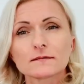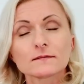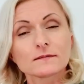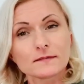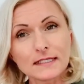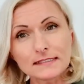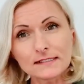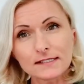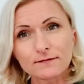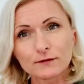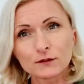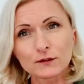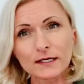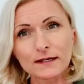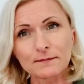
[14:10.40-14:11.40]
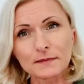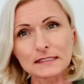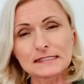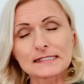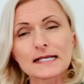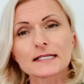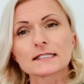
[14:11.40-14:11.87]
Let's have a look at my
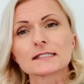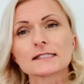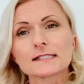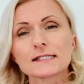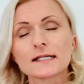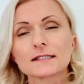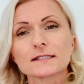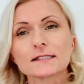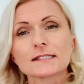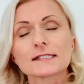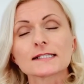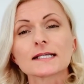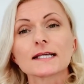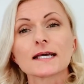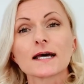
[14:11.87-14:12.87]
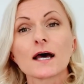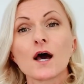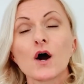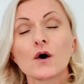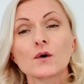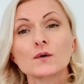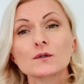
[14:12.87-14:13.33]
second sentence here.
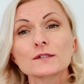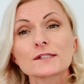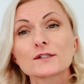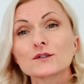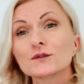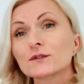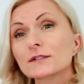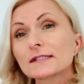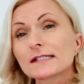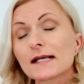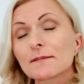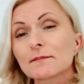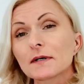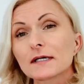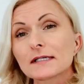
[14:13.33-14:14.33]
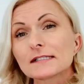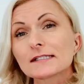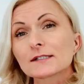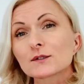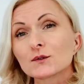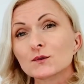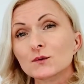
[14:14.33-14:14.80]
All students at my
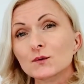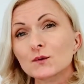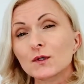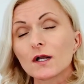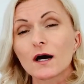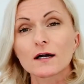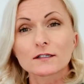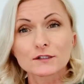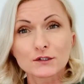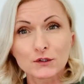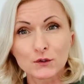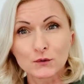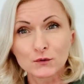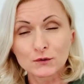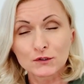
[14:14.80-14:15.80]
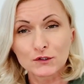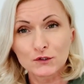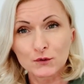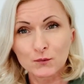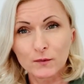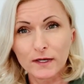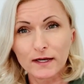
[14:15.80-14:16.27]
school are told to
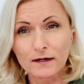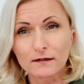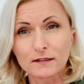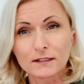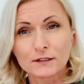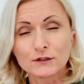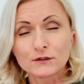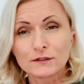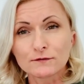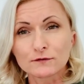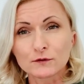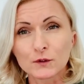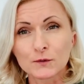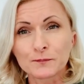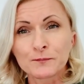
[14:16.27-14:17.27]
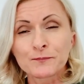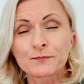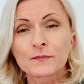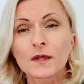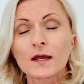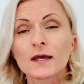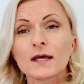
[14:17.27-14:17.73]
wear a uniform.
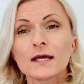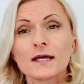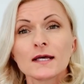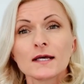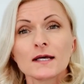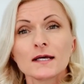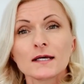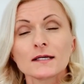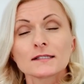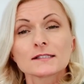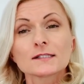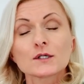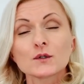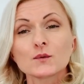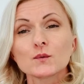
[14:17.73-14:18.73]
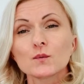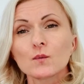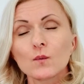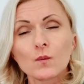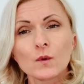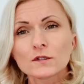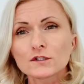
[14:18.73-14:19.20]
So
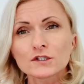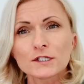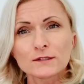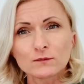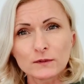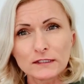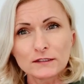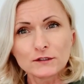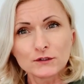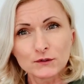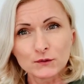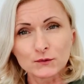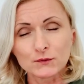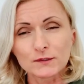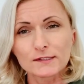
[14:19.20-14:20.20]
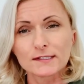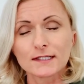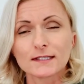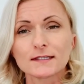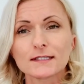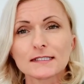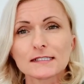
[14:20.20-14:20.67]
what should we use in
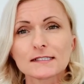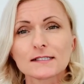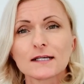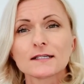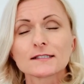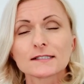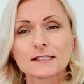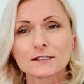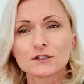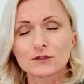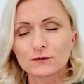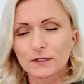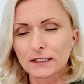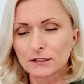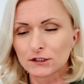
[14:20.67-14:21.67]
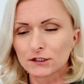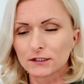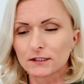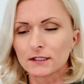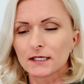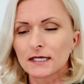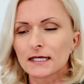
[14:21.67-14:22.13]
this situation?
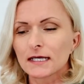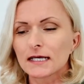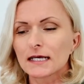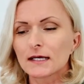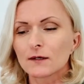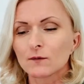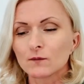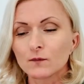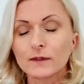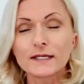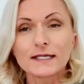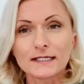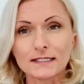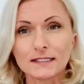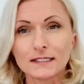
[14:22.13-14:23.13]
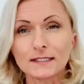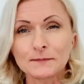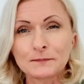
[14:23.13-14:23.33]
We